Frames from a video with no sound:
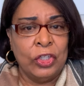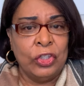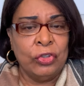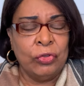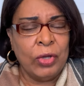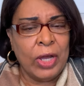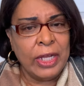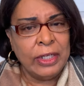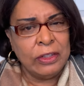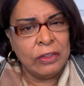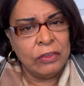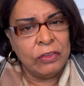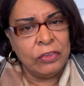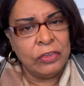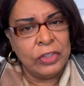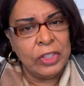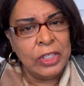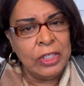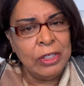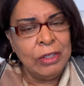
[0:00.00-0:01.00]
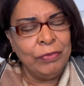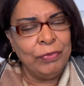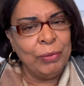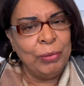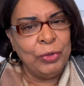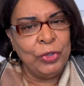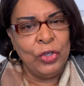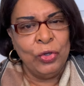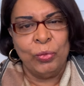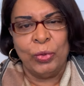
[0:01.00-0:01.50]
trying to steal
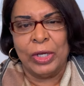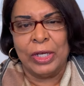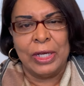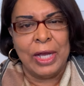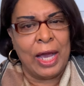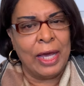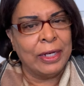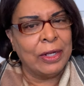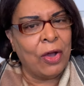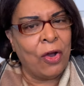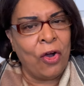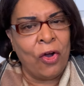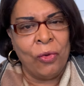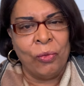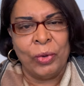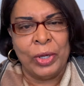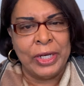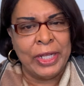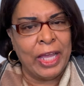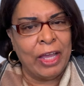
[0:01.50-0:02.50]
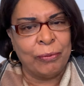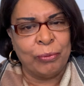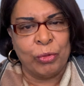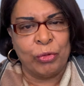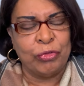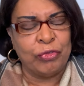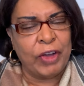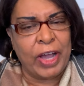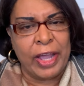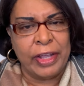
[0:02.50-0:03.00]
from you what God already have
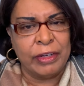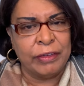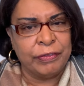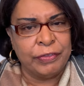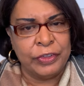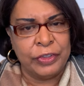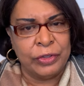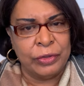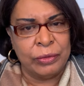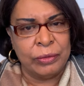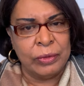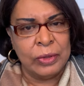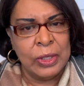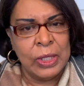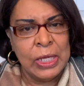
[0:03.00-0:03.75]
provided for you.